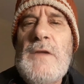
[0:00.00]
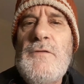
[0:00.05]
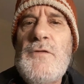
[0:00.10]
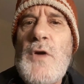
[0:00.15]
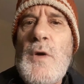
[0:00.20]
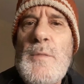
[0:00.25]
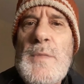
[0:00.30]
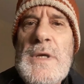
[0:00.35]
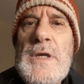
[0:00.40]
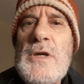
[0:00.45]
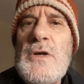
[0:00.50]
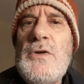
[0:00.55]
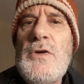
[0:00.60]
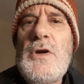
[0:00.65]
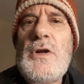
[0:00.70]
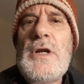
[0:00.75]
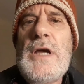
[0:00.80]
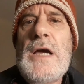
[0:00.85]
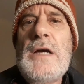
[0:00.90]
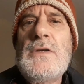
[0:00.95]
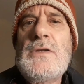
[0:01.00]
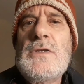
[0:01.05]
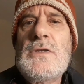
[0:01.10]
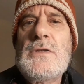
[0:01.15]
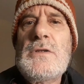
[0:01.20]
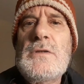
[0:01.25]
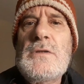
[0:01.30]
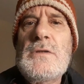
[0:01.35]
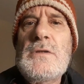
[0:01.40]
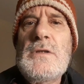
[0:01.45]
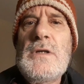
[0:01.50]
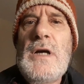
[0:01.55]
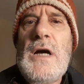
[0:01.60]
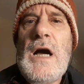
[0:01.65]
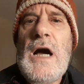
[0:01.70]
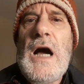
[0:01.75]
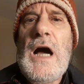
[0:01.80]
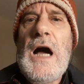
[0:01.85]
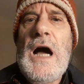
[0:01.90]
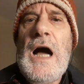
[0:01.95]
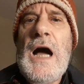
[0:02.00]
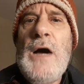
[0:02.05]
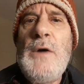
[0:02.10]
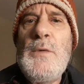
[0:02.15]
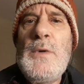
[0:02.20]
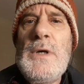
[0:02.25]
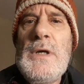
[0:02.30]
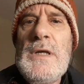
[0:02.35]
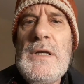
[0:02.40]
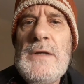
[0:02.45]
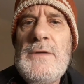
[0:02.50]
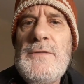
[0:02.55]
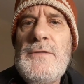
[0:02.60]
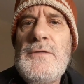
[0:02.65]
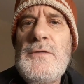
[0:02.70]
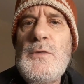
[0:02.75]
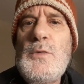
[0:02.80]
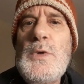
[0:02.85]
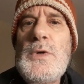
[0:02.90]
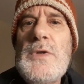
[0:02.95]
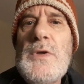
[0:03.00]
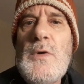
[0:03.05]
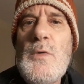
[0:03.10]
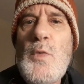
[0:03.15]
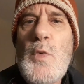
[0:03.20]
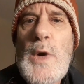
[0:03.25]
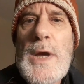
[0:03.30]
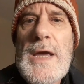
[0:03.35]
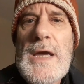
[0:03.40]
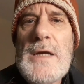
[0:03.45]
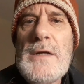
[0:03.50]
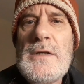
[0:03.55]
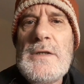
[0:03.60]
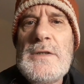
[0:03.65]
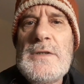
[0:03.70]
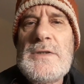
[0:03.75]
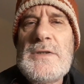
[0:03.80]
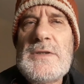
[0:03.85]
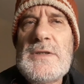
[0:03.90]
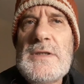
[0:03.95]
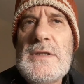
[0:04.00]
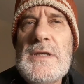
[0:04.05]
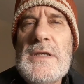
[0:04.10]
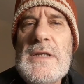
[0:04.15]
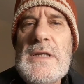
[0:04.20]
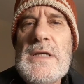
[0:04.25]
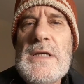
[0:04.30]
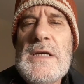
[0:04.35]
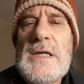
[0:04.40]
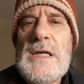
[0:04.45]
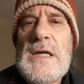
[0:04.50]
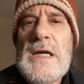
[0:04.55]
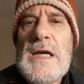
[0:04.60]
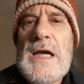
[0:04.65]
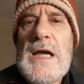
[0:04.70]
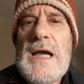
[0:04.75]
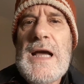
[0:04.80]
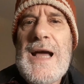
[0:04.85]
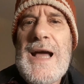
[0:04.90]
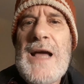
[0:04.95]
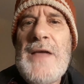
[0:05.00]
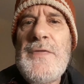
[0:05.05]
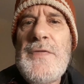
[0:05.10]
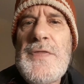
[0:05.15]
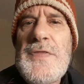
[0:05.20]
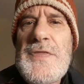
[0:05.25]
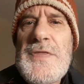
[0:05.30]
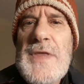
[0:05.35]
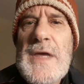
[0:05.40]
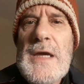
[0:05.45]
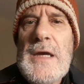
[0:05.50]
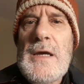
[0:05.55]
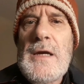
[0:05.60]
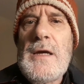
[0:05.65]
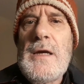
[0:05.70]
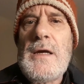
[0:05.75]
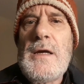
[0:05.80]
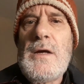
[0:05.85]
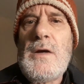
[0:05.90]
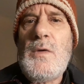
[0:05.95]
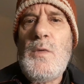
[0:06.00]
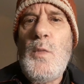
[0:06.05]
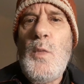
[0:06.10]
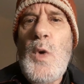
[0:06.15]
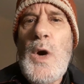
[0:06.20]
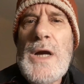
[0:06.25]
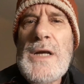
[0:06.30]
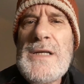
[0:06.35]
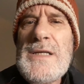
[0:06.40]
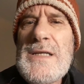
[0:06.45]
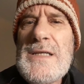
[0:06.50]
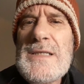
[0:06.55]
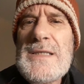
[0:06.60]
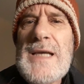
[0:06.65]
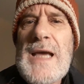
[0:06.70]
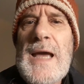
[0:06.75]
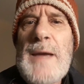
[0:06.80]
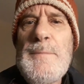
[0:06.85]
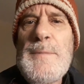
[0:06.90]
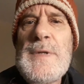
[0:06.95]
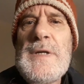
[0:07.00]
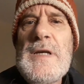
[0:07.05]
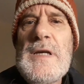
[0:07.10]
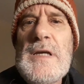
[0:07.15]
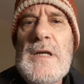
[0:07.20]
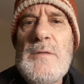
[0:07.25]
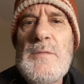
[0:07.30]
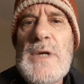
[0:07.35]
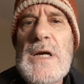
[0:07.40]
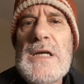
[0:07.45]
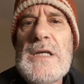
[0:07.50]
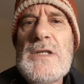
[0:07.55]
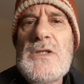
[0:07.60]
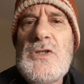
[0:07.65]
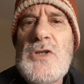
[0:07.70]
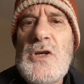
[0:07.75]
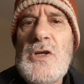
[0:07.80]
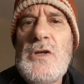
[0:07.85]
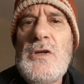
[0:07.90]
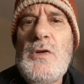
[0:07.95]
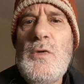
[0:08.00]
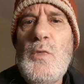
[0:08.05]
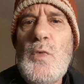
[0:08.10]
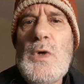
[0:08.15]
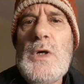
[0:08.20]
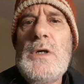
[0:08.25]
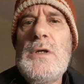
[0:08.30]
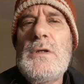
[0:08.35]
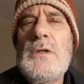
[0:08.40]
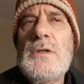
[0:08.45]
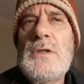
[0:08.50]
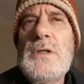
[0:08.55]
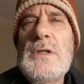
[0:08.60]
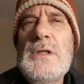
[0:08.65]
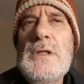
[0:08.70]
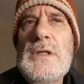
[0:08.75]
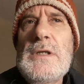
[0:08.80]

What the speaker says: From here on out, I will live with awareness and think, what is happening in my internal world?